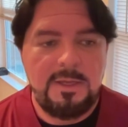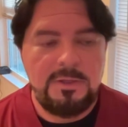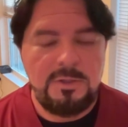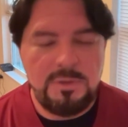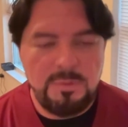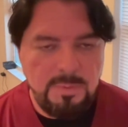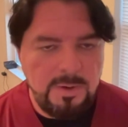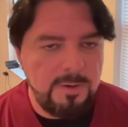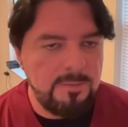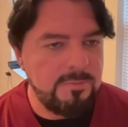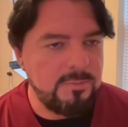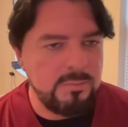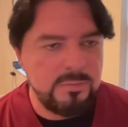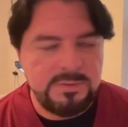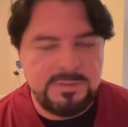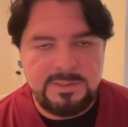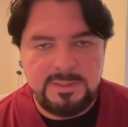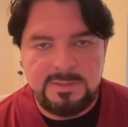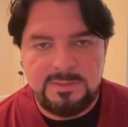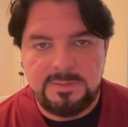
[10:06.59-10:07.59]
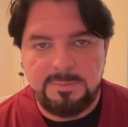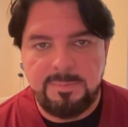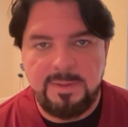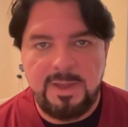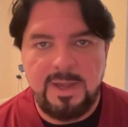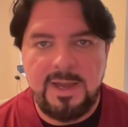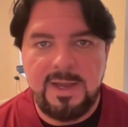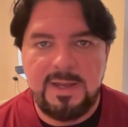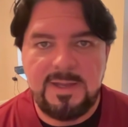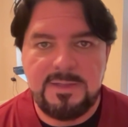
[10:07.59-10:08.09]
you're probably going to see some
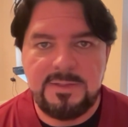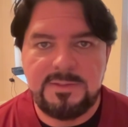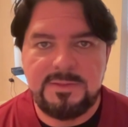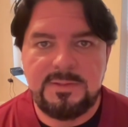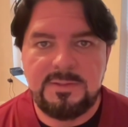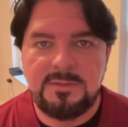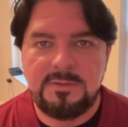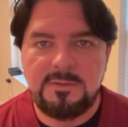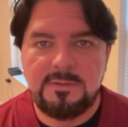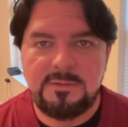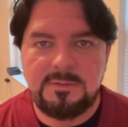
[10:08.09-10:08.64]
guys